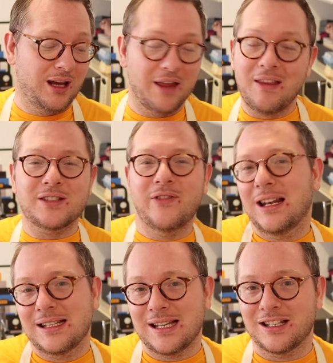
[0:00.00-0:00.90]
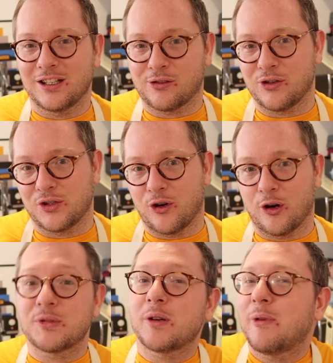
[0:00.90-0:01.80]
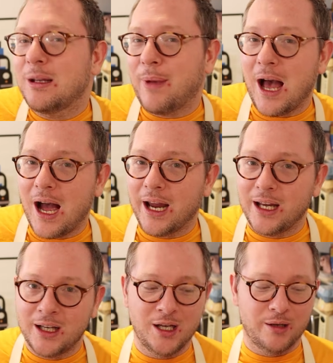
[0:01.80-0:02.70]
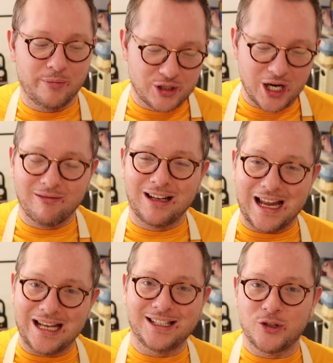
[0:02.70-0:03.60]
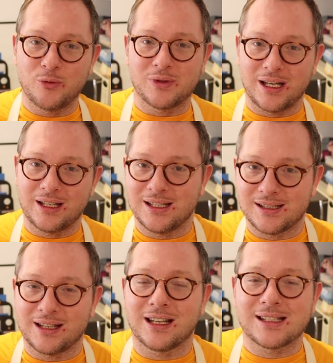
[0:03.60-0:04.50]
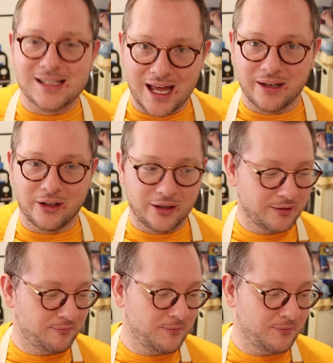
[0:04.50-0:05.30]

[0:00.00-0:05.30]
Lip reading: And that's fairly standard across Europe. Some are a little bit higher, but generally 82% is the standard.